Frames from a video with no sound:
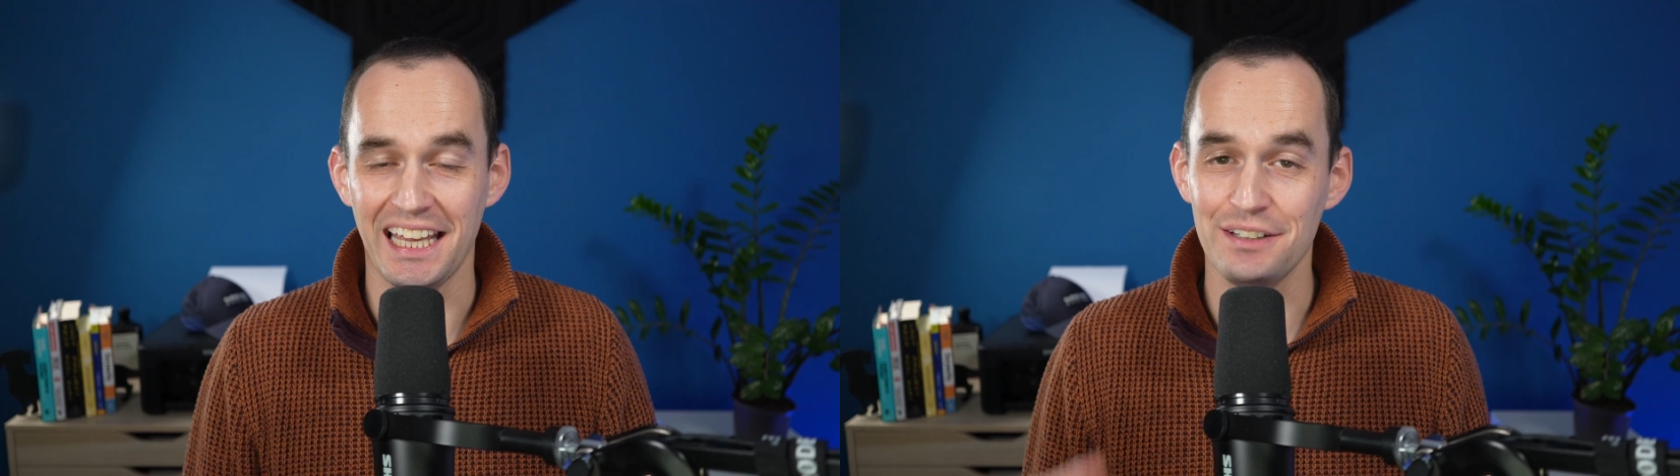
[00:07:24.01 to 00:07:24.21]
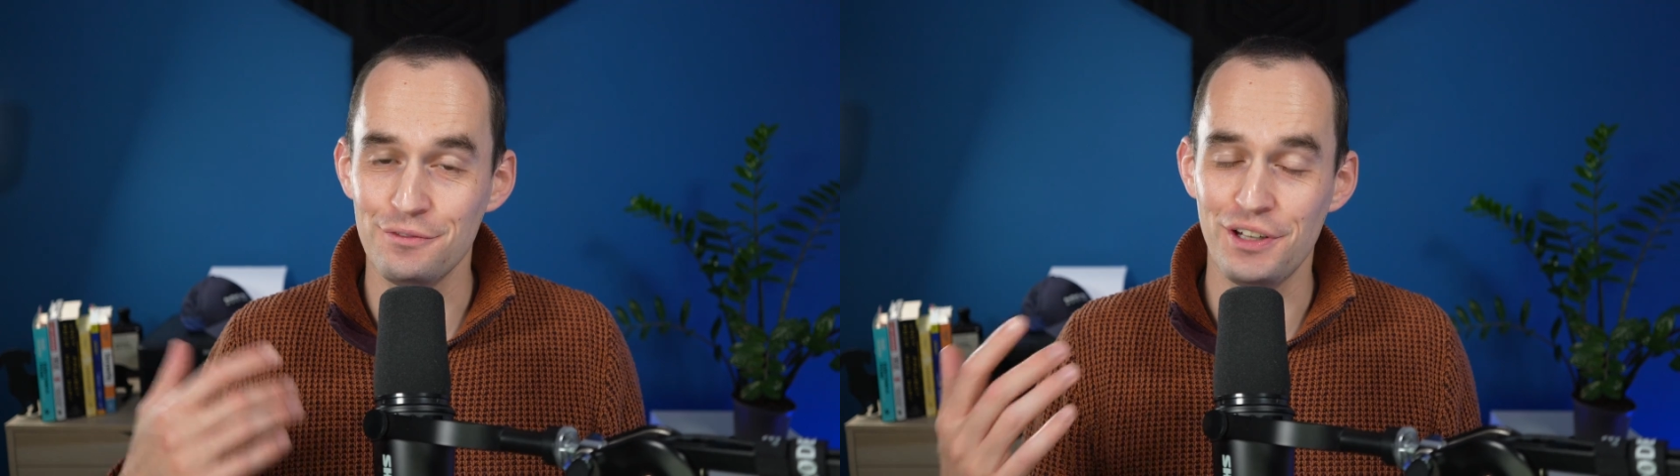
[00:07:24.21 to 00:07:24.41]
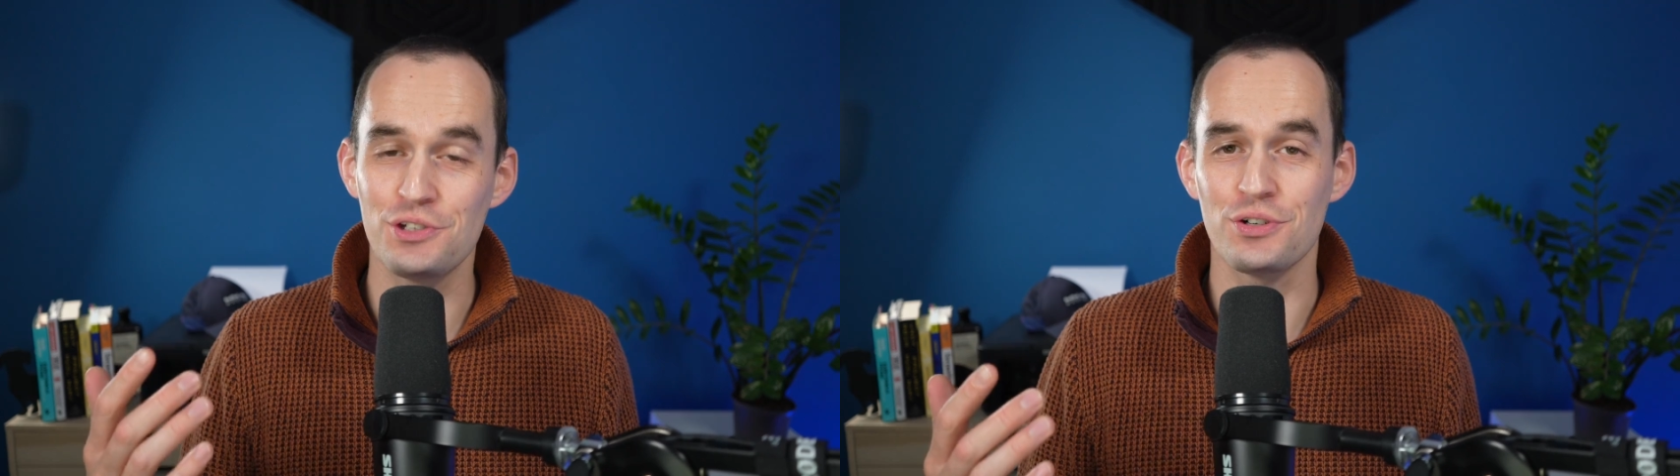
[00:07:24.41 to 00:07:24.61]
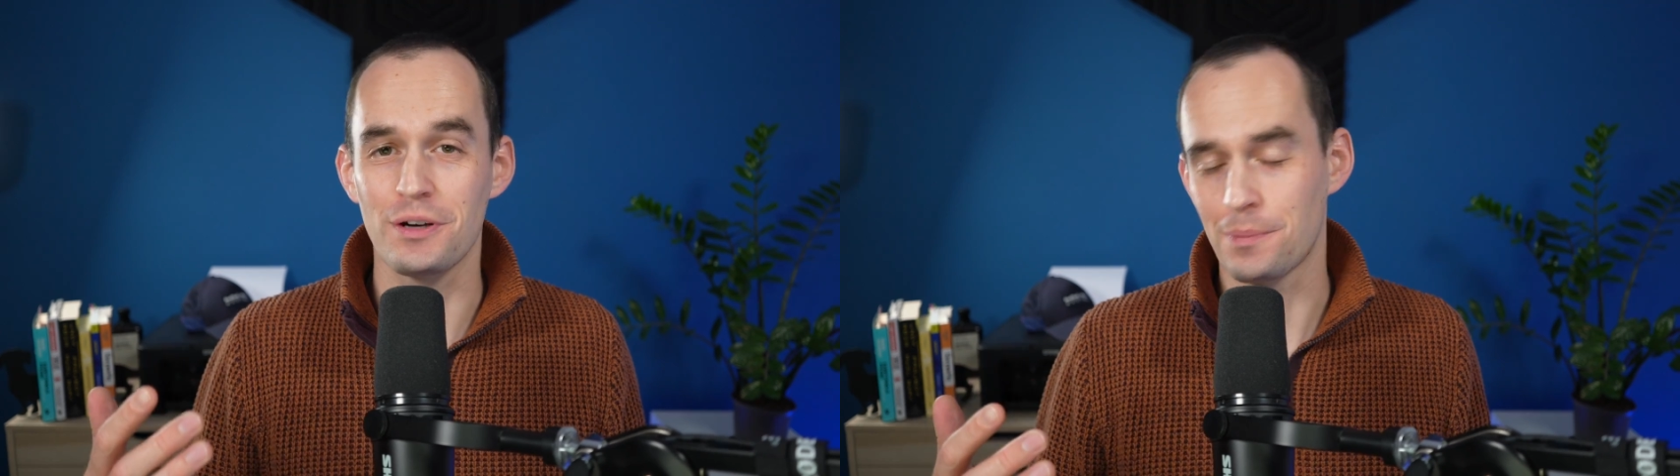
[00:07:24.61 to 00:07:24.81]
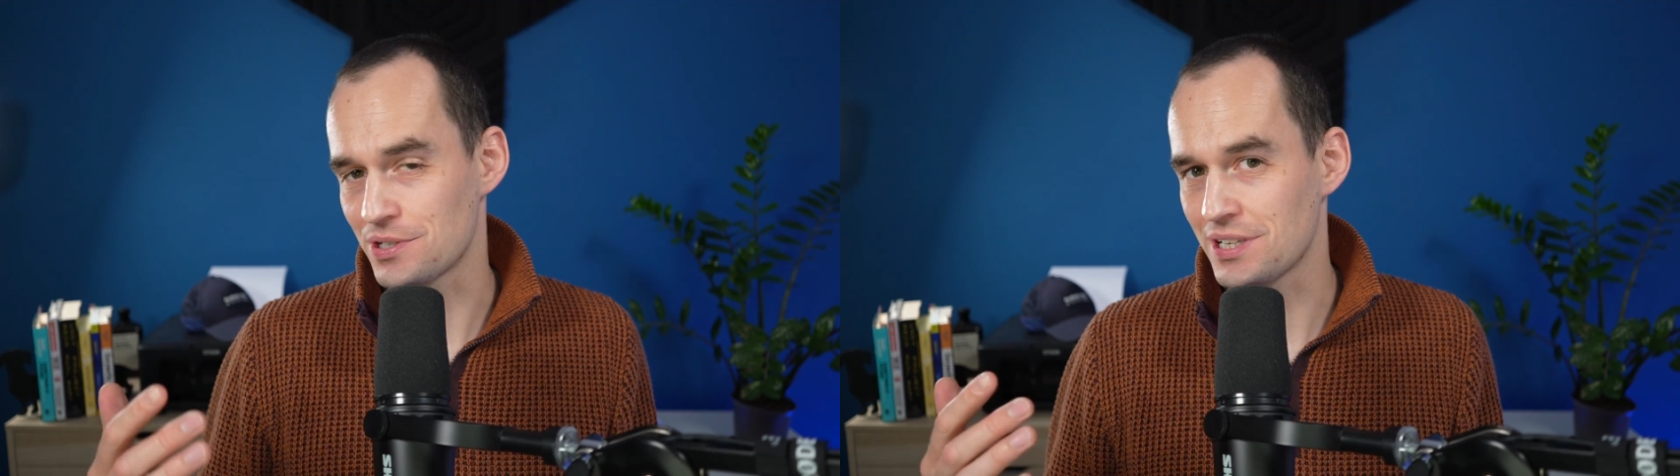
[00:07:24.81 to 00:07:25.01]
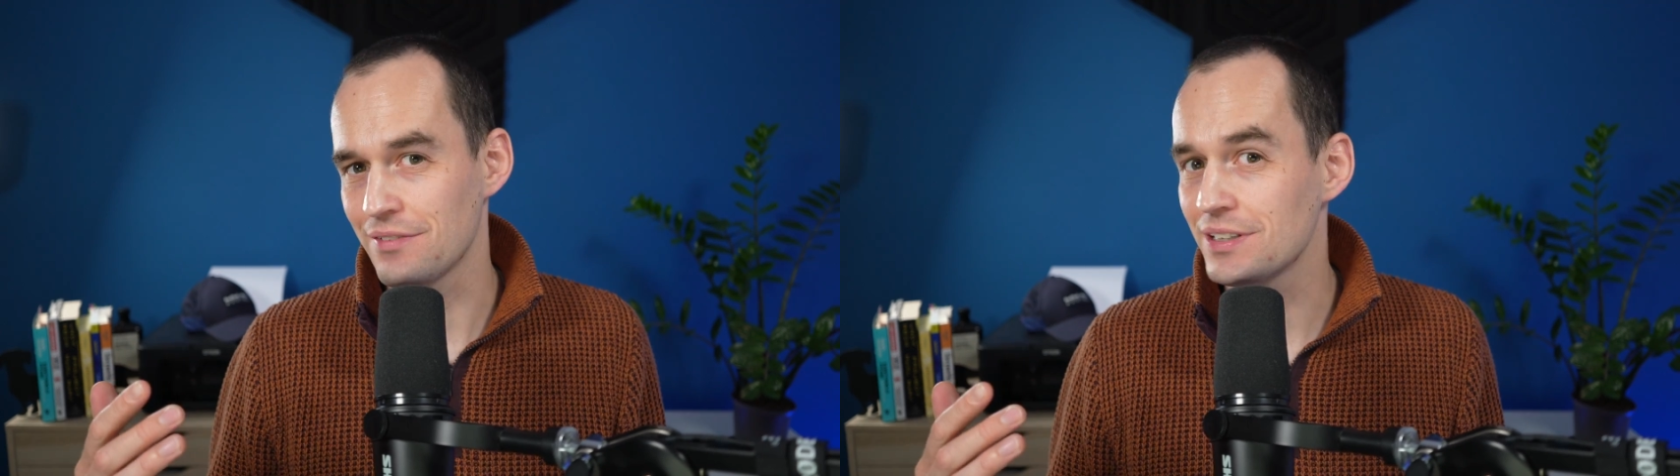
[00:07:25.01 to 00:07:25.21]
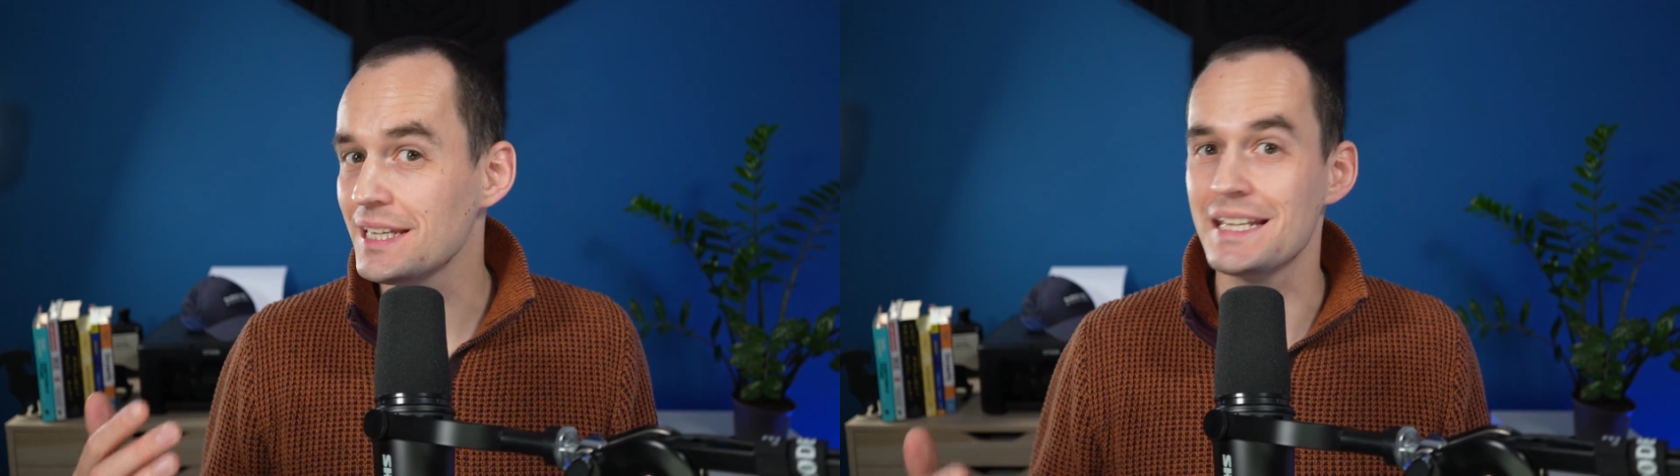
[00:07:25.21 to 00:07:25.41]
Hidden feature number 7